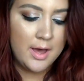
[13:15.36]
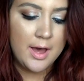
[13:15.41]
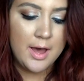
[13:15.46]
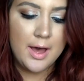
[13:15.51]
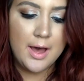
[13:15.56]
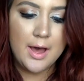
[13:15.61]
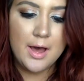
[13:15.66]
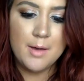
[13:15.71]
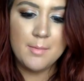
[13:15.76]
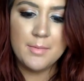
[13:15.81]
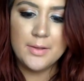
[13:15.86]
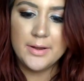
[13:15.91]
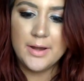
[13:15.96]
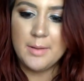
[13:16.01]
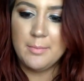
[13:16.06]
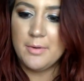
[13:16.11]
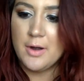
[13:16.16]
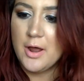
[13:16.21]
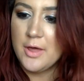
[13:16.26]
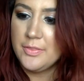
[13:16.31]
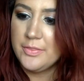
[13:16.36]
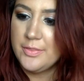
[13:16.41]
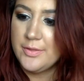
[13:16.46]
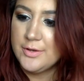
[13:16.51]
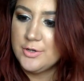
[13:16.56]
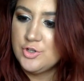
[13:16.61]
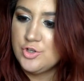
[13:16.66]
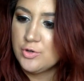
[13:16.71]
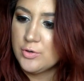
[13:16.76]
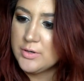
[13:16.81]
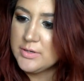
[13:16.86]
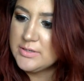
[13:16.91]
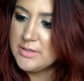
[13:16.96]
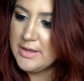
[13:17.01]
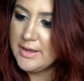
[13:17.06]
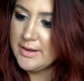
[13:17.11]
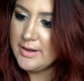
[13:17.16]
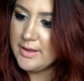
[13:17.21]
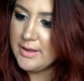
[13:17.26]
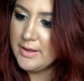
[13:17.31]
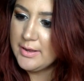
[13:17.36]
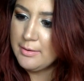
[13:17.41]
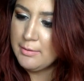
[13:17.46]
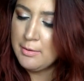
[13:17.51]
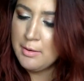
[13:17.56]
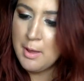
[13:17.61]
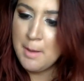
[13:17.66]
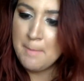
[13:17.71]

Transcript: And I brought the Jordana